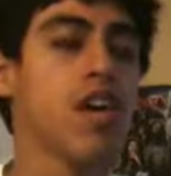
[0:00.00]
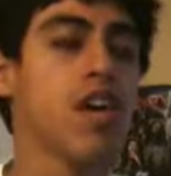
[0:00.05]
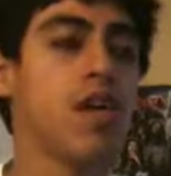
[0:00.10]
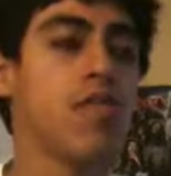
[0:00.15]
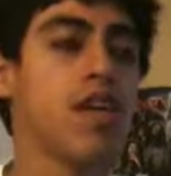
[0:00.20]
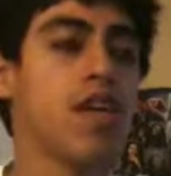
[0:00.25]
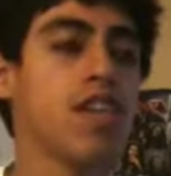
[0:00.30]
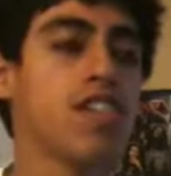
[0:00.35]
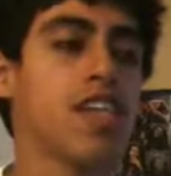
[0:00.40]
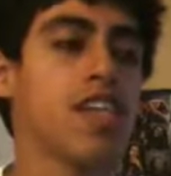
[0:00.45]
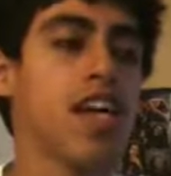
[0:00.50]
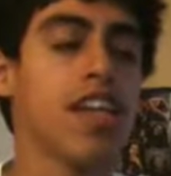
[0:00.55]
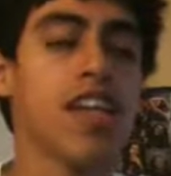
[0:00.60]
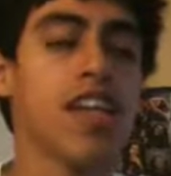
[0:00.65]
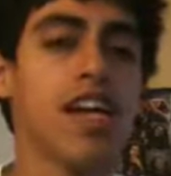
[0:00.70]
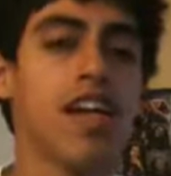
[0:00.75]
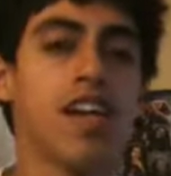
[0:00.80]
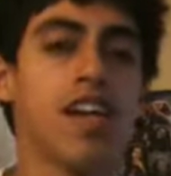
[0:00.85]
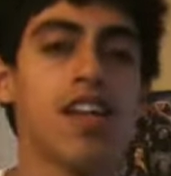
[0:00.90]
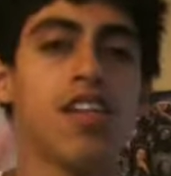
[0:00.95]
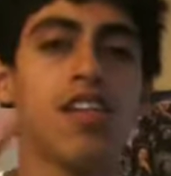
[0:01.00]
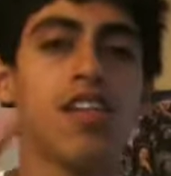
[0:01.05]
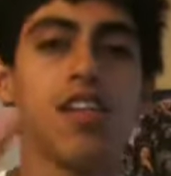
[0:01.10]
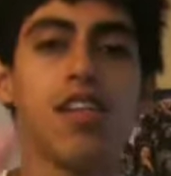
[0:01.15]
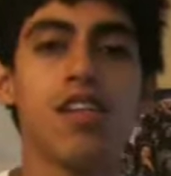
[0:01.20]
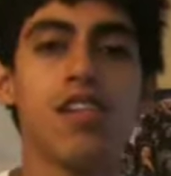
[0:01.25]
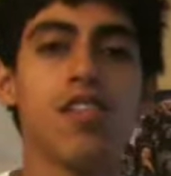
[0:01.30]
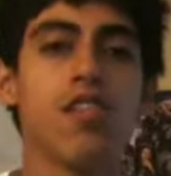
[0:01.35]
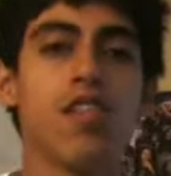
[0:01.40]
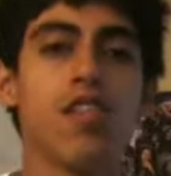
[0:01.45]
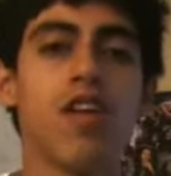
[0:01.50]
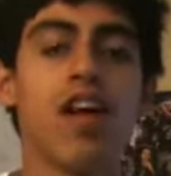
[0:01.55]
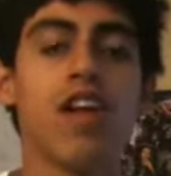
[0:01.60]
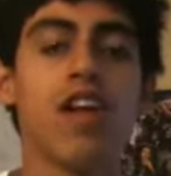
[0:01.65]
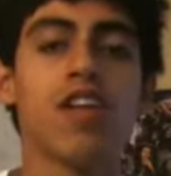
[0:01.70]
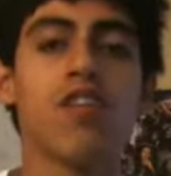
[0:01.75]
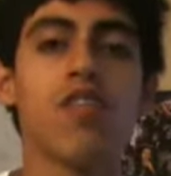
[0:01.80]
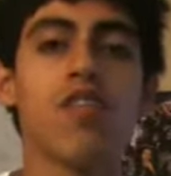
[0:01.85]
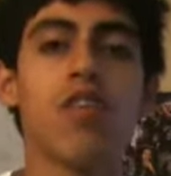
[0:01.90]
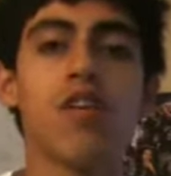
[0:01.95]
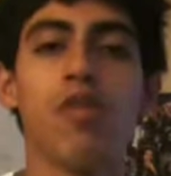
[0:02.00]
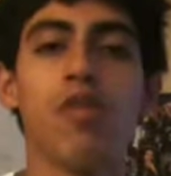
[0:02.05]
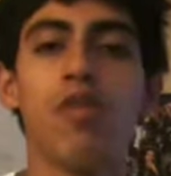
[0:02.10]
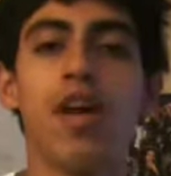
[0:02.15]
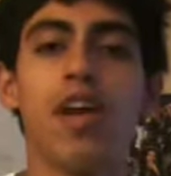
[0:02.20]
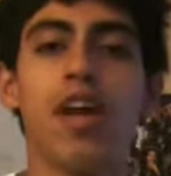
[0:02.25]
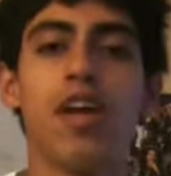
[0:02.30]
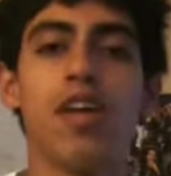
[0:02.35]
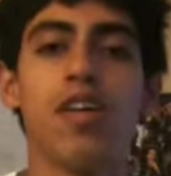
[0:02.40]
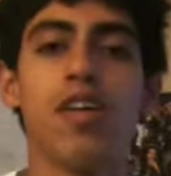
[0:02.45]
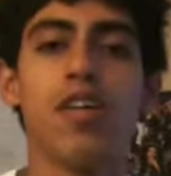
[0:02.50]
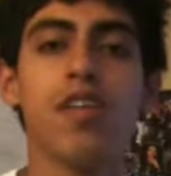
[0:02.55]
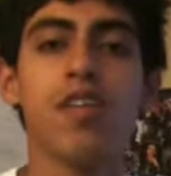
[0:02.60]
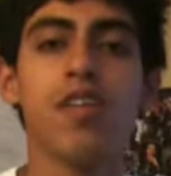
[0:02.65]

I'm not saying that in a derogatory way,